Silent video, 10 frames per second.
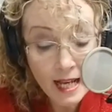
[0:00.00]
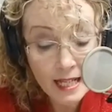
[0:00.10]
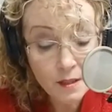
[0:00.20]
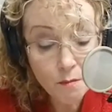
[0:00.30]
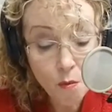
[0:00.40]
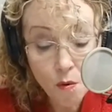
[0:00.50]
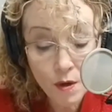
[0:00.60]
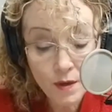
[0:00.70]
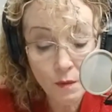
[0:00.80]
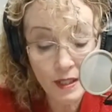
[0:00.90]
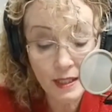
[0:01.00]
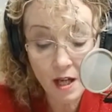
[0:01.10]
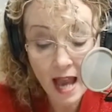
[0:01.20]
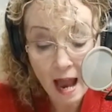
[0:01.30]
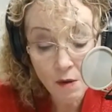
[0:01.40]
is more than what
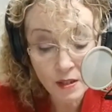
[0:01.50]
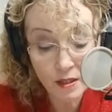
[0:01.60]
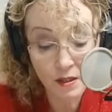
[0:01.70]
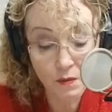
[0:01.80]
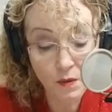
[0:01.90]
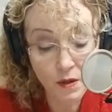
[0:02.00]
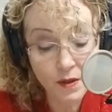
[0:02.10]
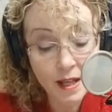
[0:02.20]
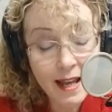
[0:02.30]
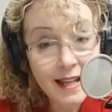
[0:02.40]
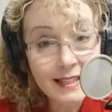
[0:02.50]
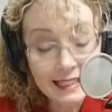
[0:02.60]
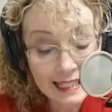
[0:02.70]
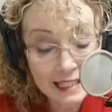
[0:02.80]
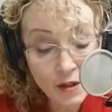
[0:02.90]
the house is worth,
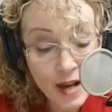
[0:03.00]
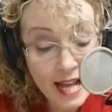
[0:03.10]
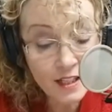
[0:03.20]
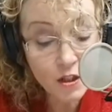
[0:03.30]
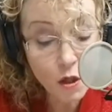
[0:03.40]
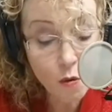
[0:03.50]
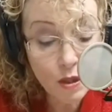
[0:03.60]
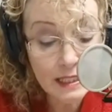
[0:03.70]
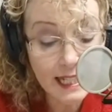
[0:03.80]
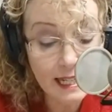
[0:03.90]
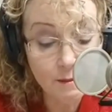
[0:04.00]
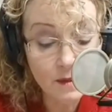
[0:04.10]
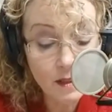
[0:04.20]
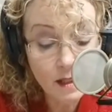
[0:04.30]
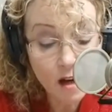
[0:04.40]
the lender has no
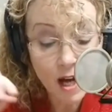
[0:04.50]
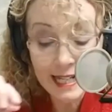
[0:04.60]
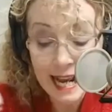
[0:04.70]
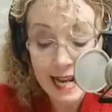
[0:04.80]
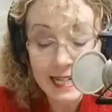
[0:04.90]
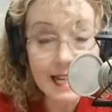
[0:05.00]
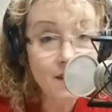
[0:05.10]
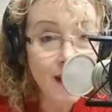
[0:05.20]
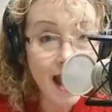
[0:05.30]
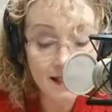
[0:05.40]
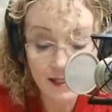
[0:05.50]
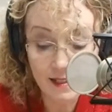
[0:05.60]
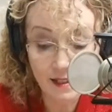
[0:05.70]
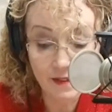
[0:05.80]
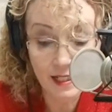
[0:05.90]
claim on any other
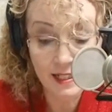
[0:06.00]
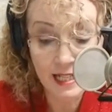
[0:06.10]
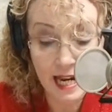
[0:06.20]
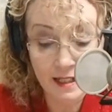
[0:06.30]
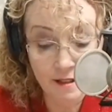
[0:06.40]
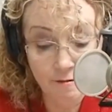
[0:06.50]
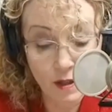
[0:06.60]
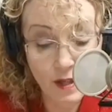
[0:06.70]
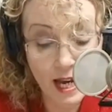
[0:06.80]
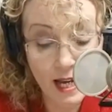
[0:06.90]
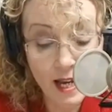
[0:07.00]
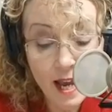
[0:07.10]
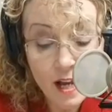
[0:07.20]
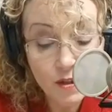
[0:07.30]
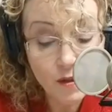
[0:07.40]
assets of the estate, okay?
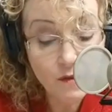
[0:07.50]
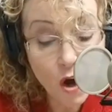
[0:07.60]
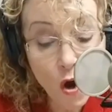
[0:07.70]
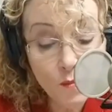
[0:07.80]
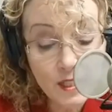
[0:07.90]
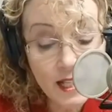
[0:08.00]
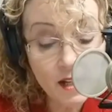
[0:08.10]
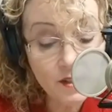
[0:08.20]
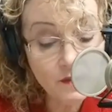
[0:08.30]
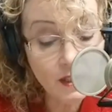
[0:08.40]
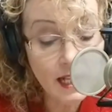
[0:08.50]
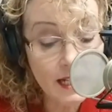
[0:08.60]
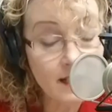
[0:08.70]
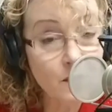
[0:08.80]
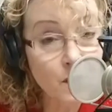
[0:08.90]
So if the home sells for
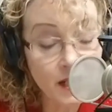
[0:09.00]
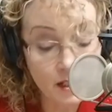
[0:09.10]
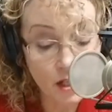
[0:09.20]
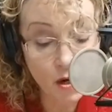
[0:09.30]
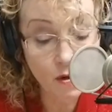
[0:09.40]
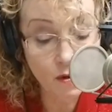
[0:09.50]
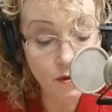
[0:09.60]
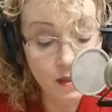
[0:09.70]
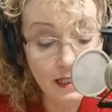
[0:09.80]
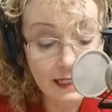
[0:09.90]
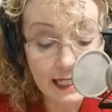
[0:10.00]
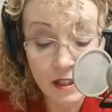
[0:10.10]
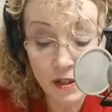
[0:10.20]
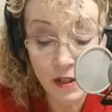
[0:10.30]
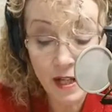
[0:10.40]
less than what is owed, the
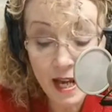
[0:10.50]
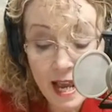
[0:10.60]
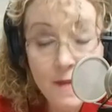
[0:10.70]
lender